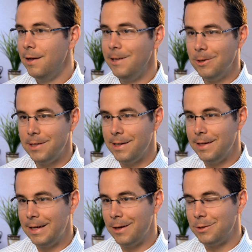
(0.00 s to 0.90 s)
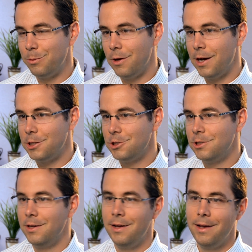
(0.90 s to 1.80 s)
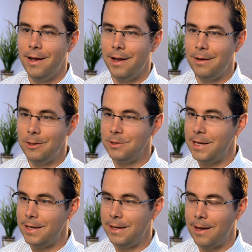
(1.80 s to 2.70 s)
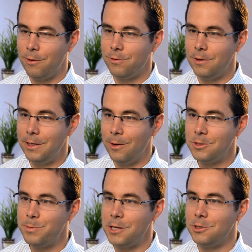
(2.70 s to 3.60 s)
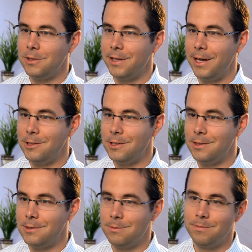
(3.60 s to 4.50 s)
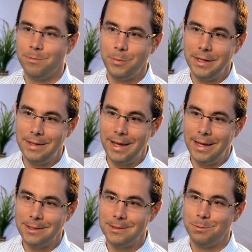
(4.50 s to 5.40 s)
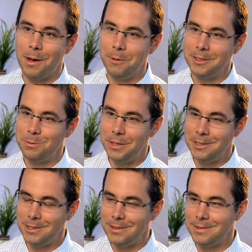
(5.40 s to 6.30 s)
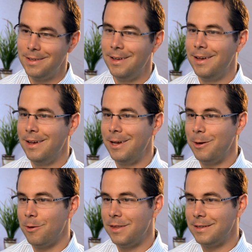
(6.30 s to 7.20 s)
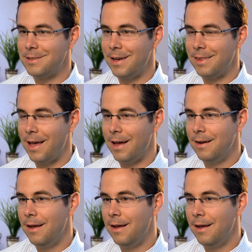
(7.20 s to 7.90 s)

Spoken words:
you're taking it out to brush, and you're taking it out for special occasions, big dates, public speeches, things like that.